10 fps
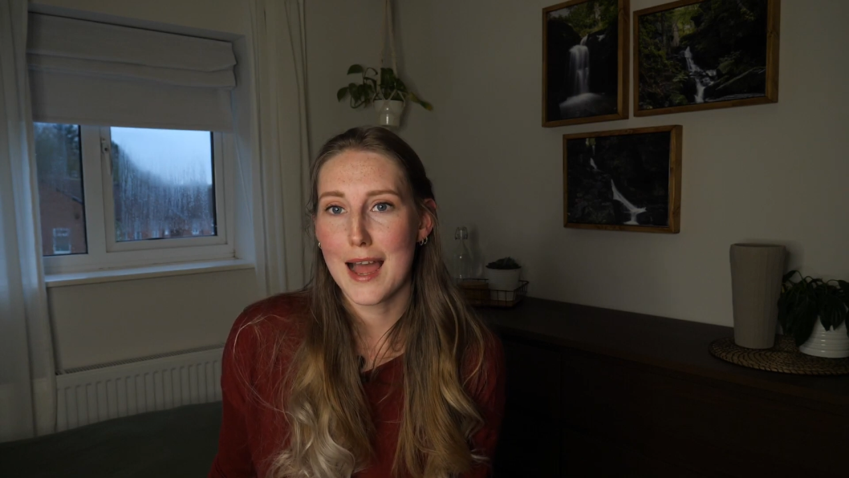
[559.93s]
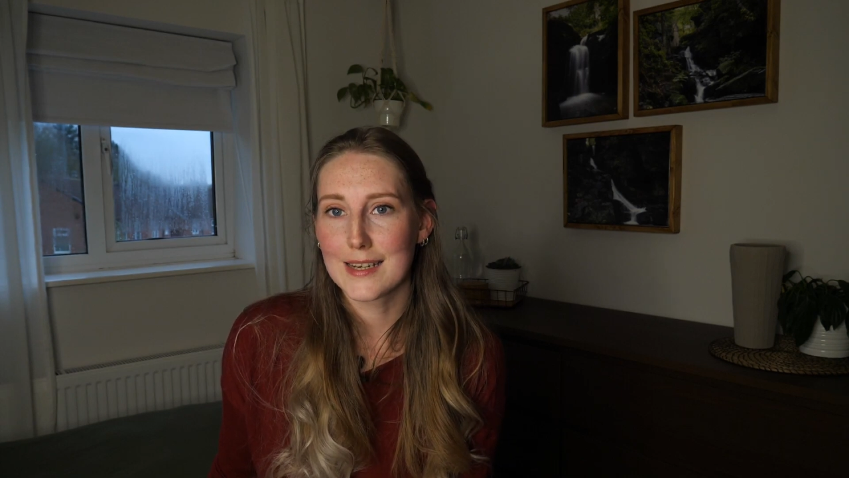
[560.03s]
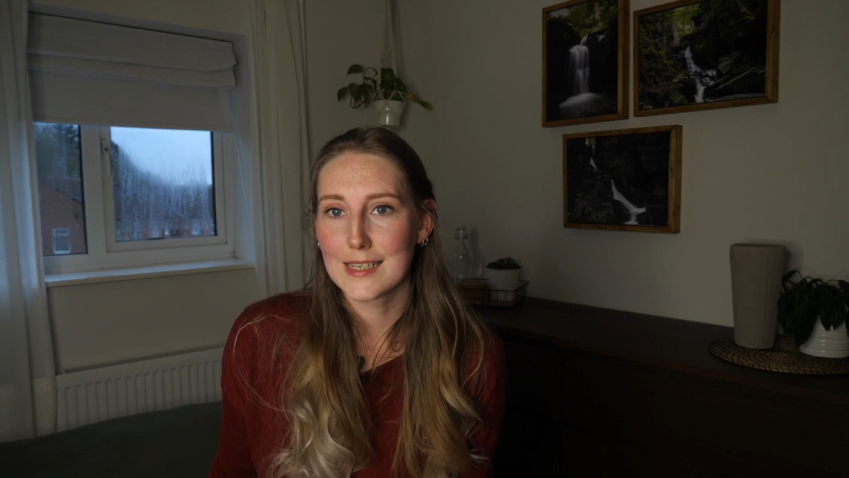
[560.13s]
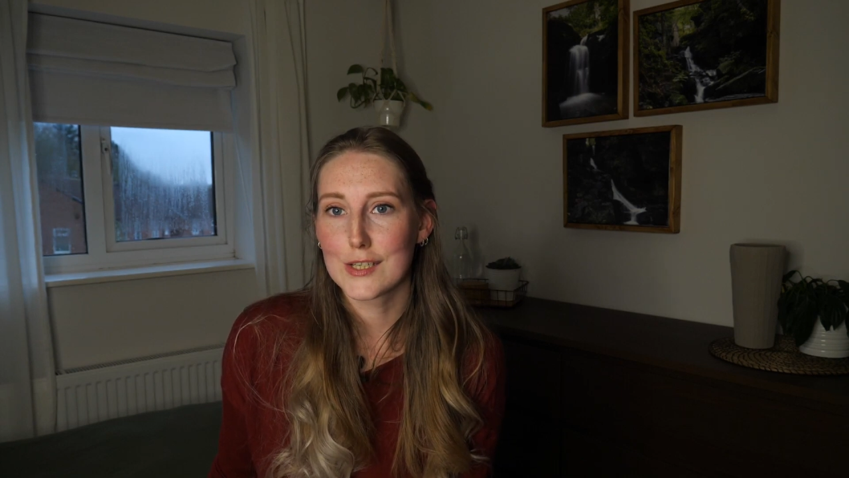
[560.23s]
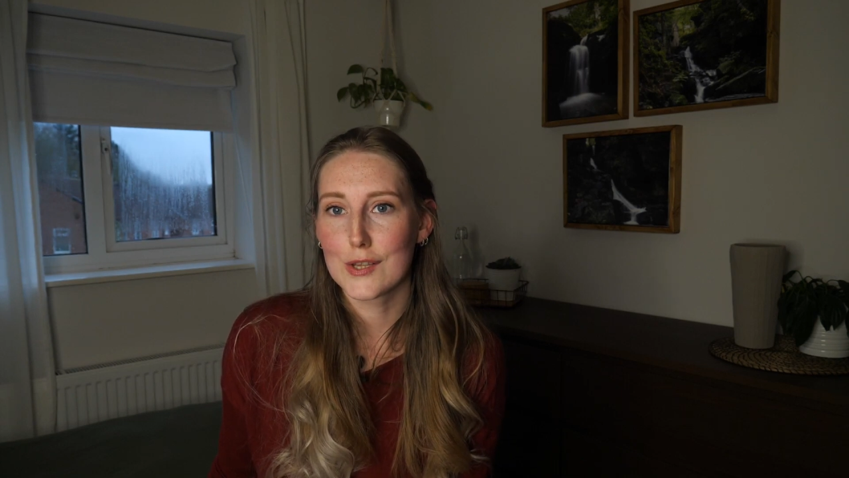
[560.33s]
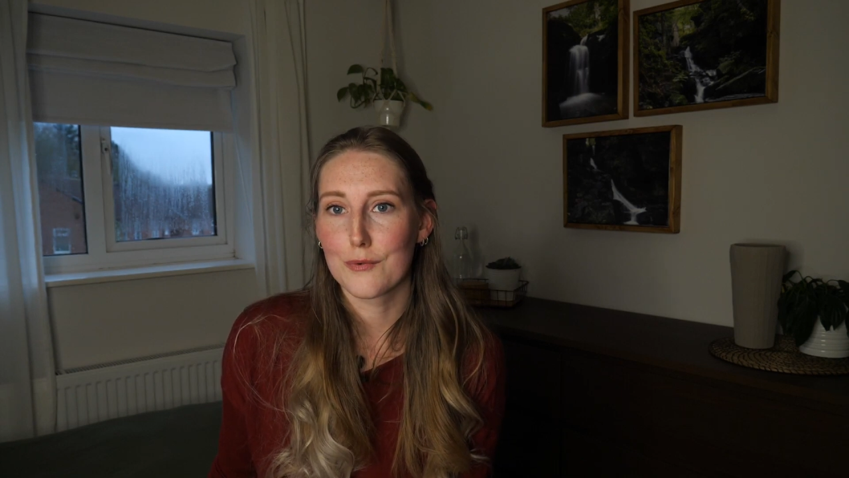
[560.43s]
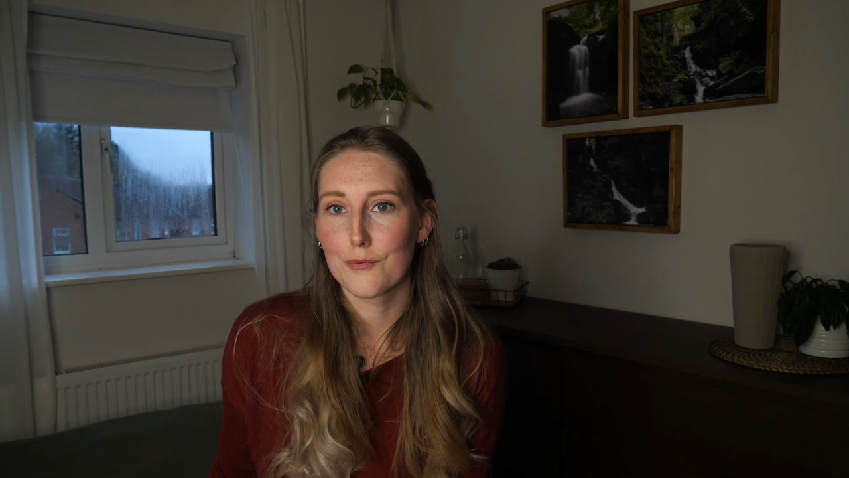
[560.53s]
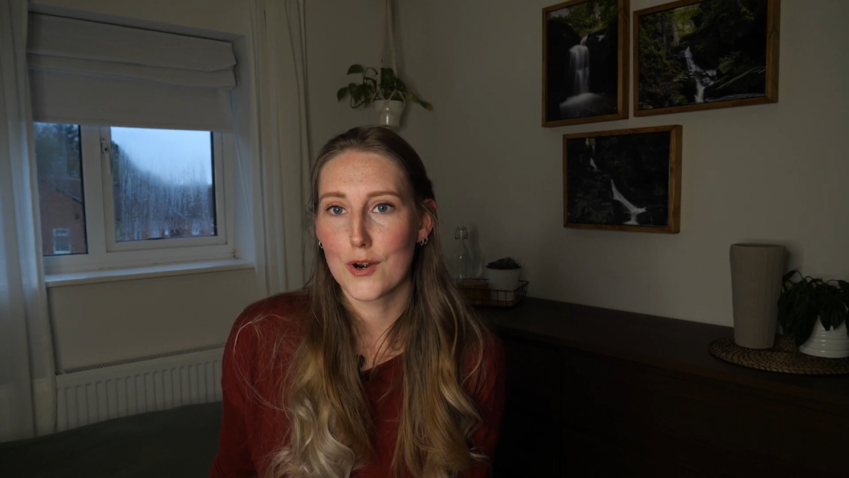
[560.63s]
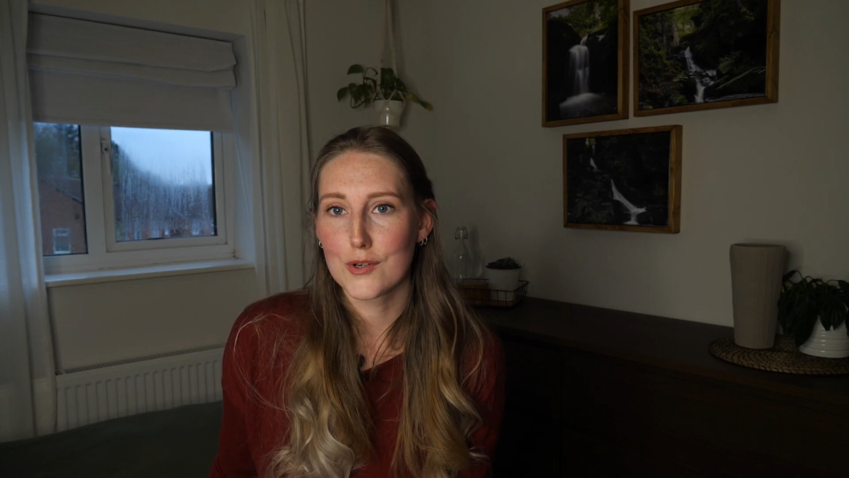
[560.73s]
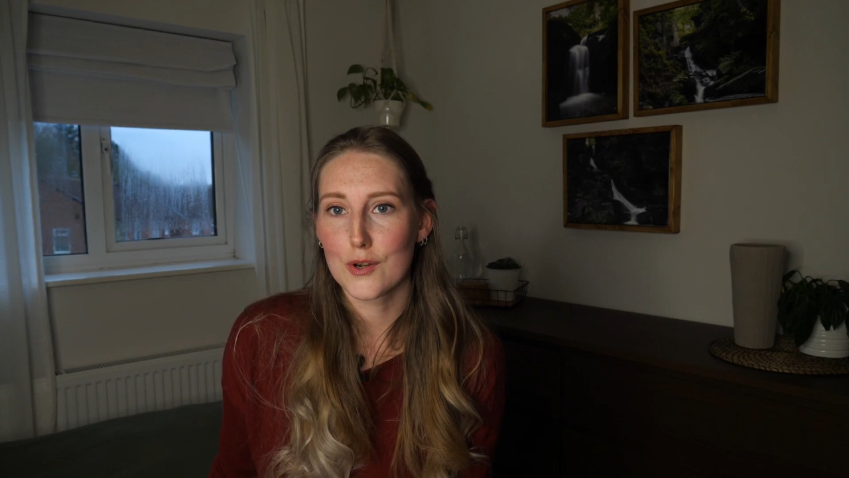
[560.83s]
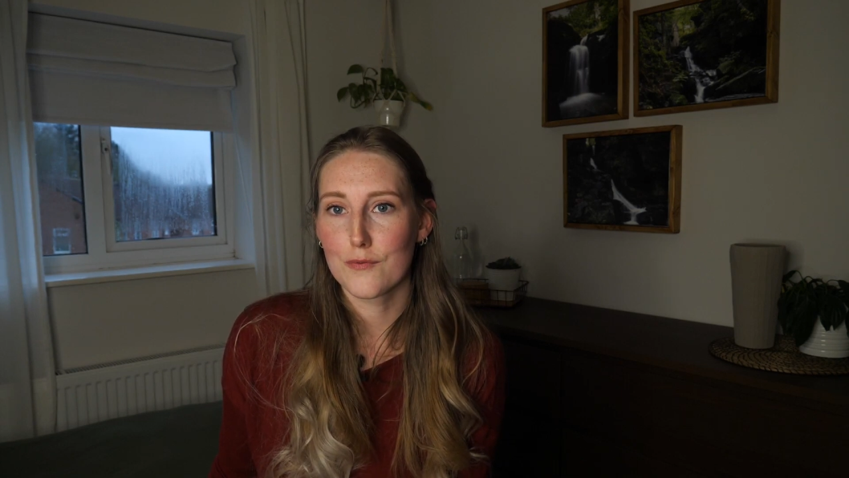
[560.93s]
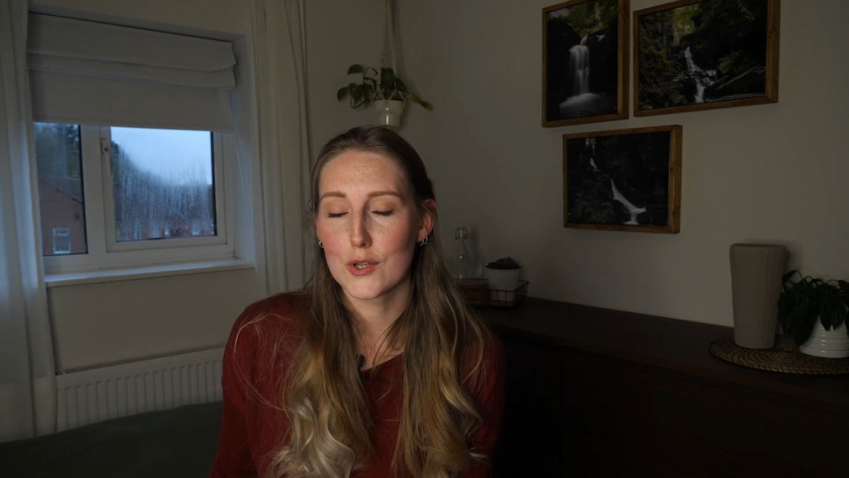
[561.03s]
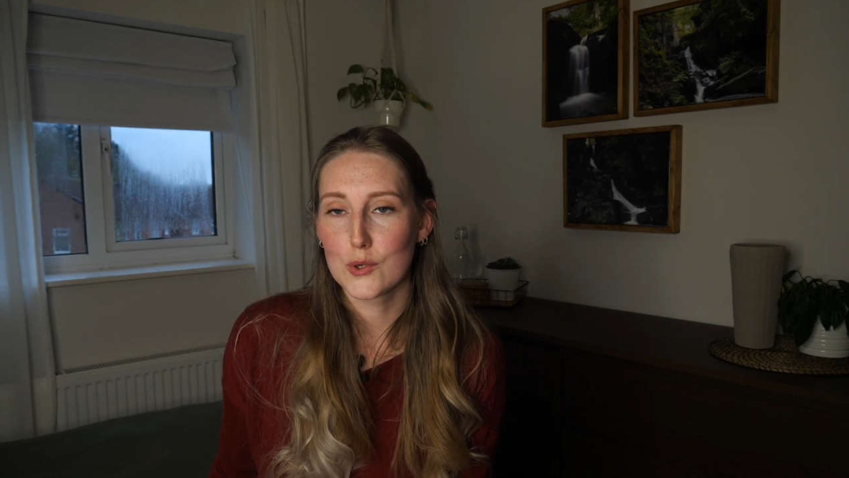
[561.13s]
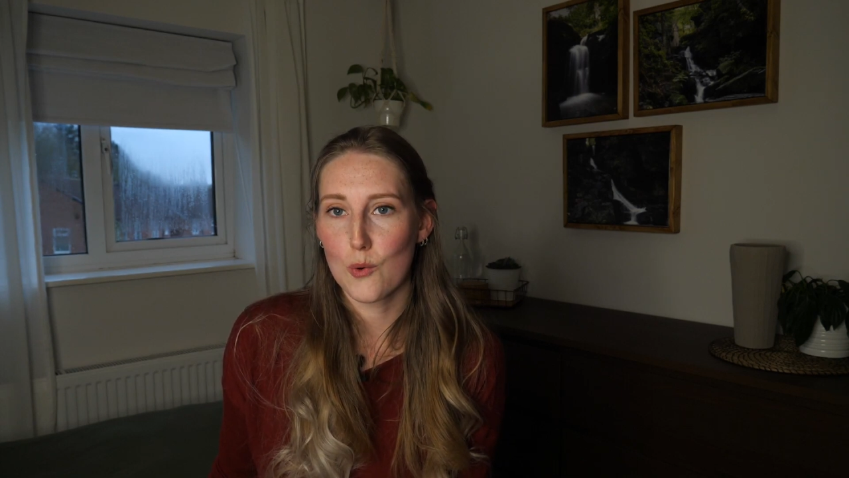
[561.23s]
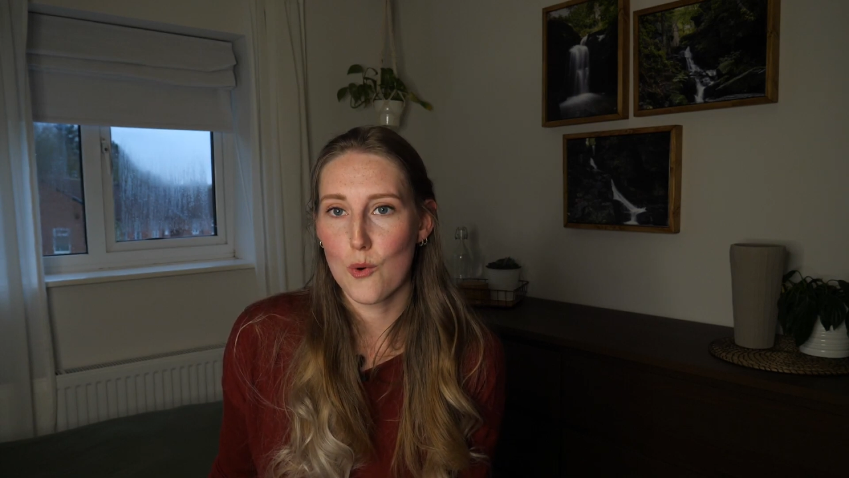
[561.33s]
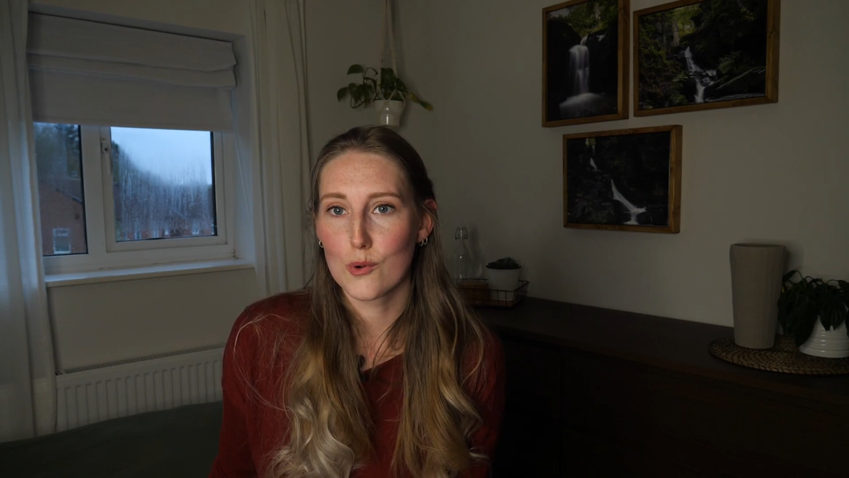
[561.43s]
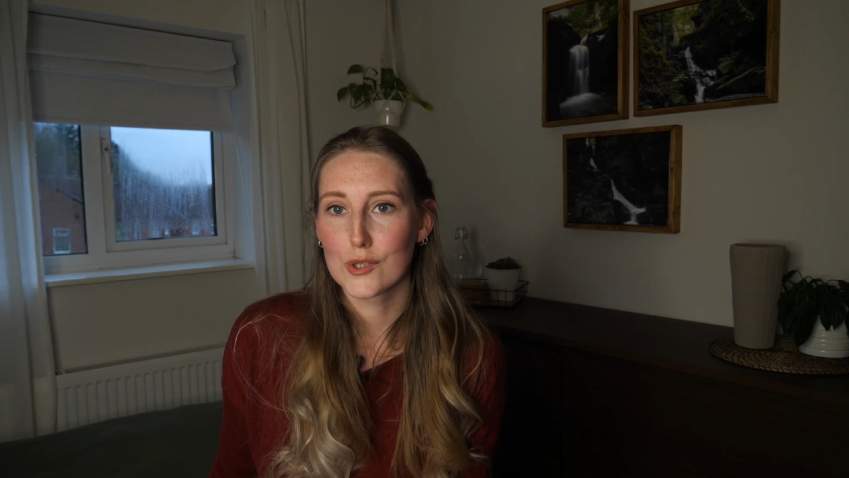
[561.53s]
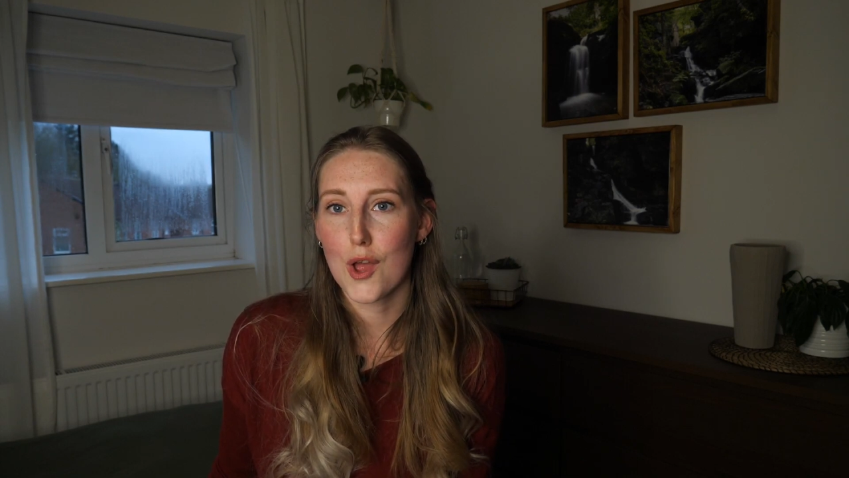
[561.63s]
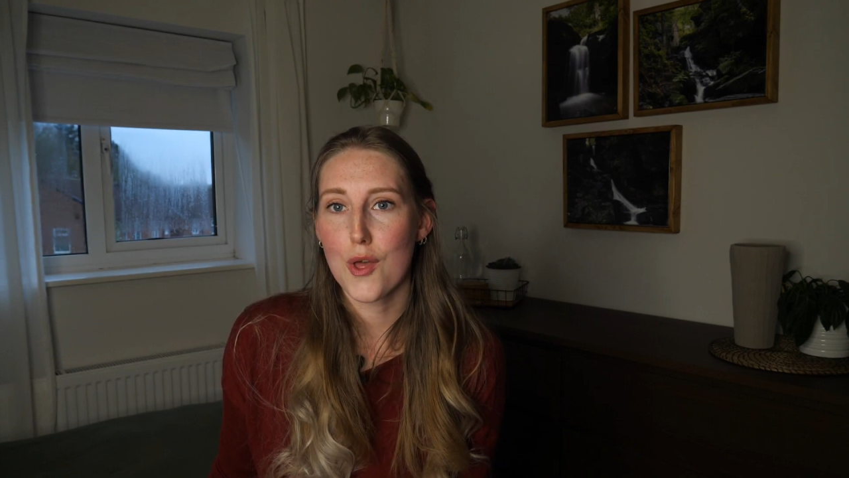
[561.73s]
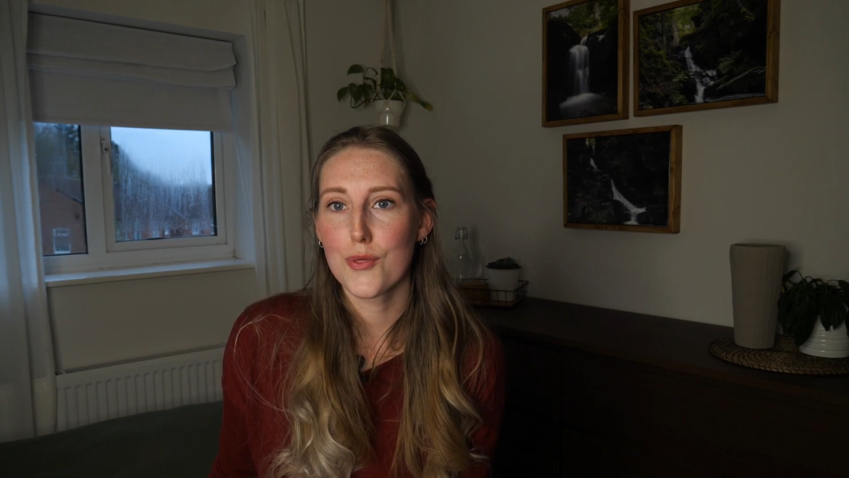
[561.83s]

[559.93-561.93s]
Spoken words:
added to the front of the doors,